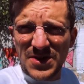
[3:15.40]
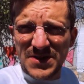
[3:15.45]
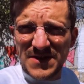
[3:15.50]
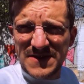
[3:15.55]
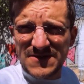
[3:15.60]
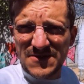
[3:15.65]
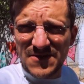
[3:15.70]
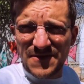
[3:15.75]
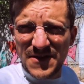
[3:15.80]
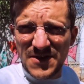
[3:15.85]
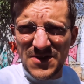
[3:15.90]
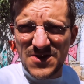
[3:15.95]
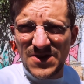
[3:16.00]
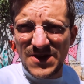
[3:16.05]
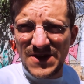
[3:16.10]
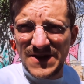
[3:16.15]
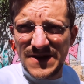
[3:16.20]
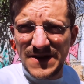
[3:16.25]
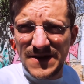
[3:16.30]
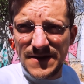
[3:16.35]
Look at this
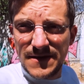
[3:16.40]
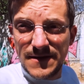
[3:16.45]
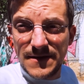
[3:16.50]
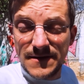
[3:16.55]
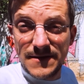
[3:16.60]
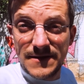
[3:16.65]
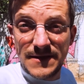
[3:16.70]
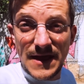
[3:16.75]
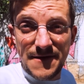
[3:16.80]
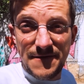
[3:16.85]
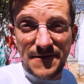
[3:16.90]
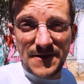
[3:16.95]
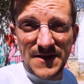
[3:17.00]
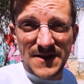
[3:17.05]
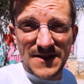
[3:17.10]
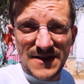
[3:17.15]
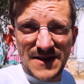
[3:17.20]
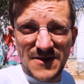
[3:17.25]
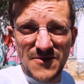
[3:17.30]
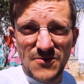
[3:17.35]
graffiti.
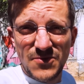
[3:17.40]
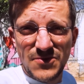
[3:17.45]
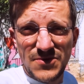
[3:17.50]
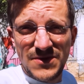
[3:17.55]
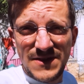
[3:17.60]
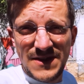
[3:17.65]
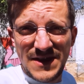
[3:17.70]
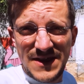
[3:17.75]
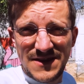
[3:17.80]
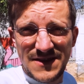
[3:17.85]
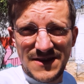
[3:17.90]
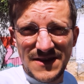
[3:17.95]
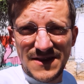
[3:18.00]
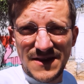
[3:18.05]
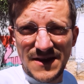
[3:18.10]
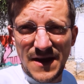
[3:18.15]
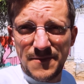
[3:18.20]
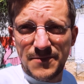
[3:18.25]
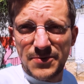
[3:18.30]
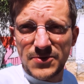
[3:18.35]
Definitely would need
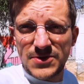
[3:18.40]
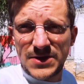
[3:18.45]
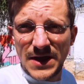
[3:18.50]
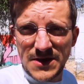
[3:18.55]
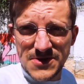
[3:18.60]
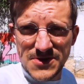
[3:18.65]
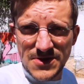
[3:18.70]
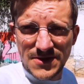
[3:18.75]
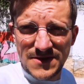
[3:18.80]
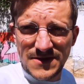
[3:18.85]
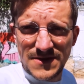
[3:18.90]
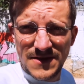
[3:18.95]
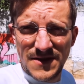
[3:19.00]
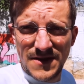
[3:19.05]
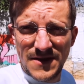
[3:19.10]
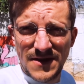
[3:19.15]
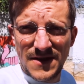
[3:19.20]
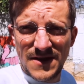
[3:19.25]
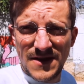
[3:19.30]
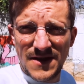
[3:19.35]
a protection.